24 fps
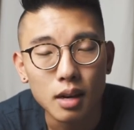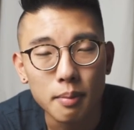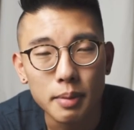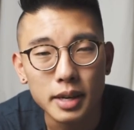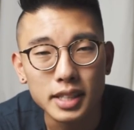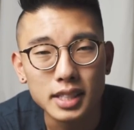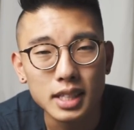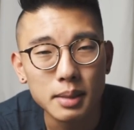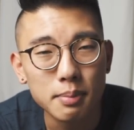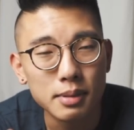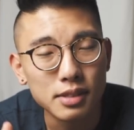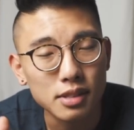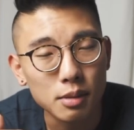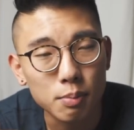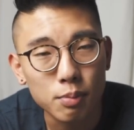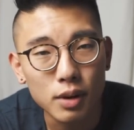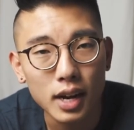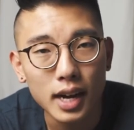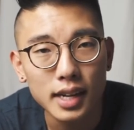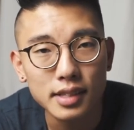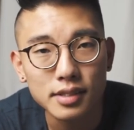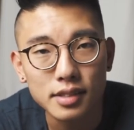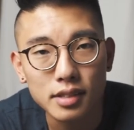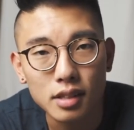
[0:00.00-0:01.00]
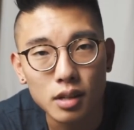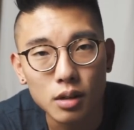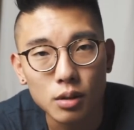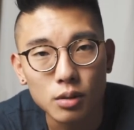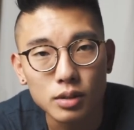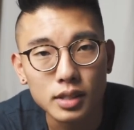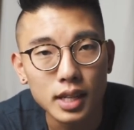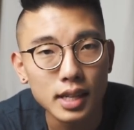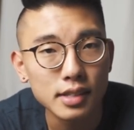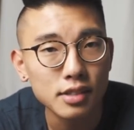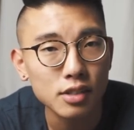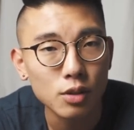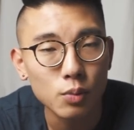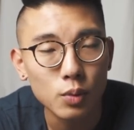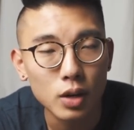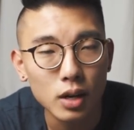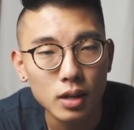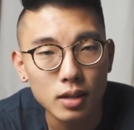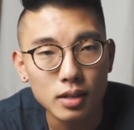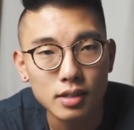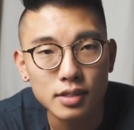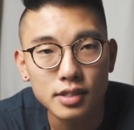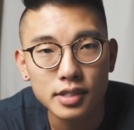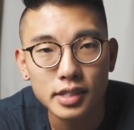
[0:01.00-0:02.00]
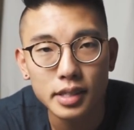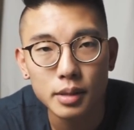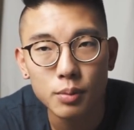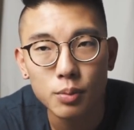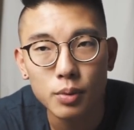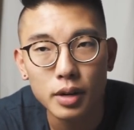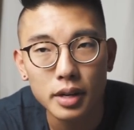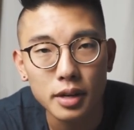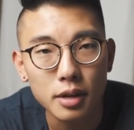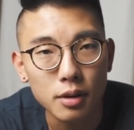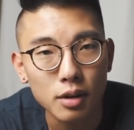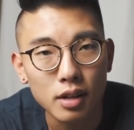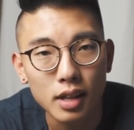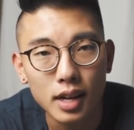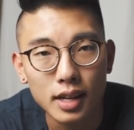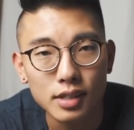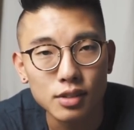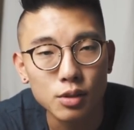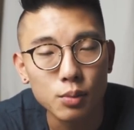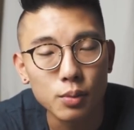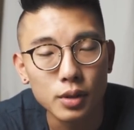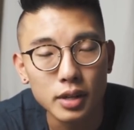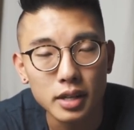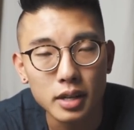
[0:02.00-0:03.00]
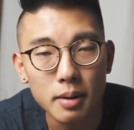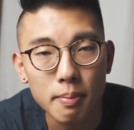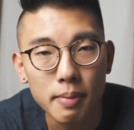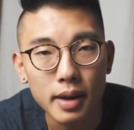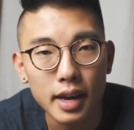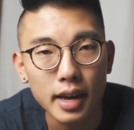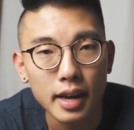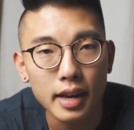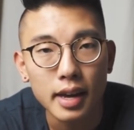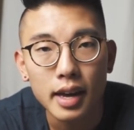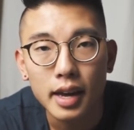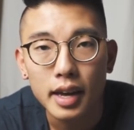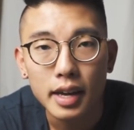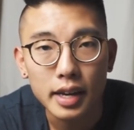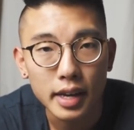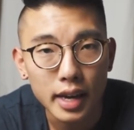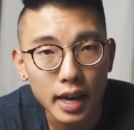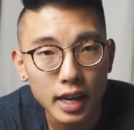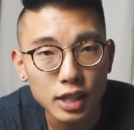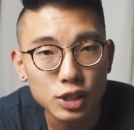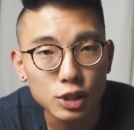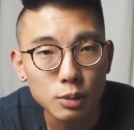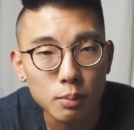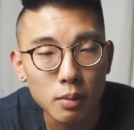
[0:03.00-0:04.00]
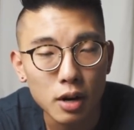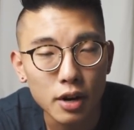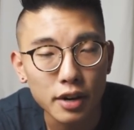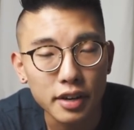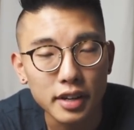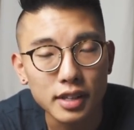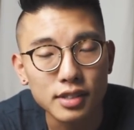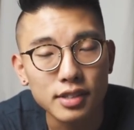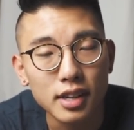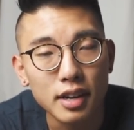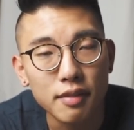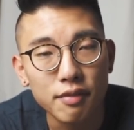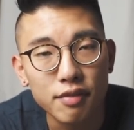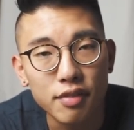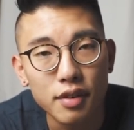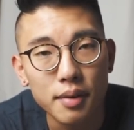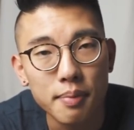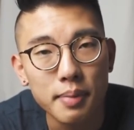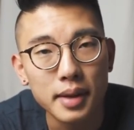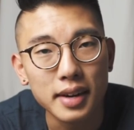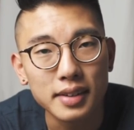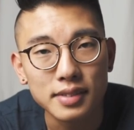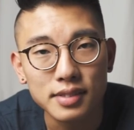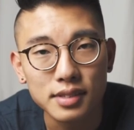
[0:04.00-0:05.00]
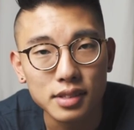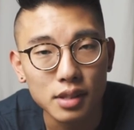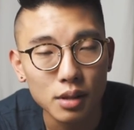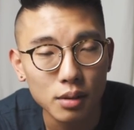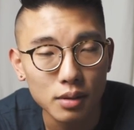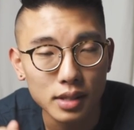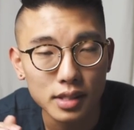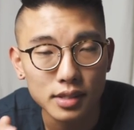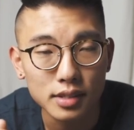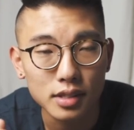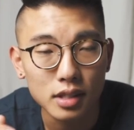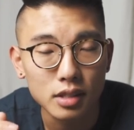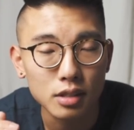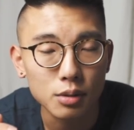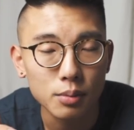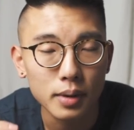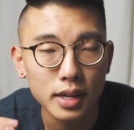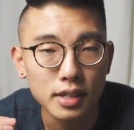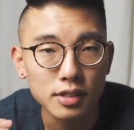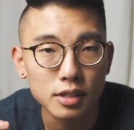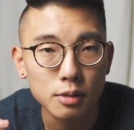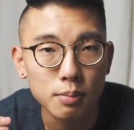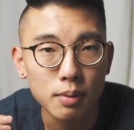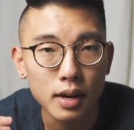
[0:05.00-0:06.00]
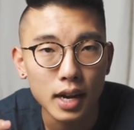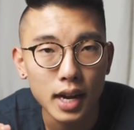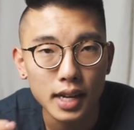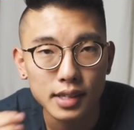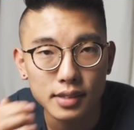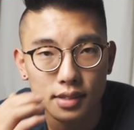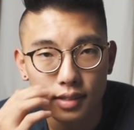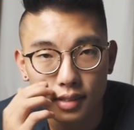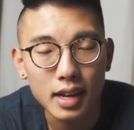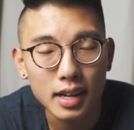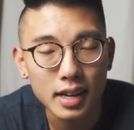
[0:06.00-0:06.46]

A big tip is to price low, test the waters, see what your clients are willing to pay, gauge your markets, and from there slowly start to raise your prices.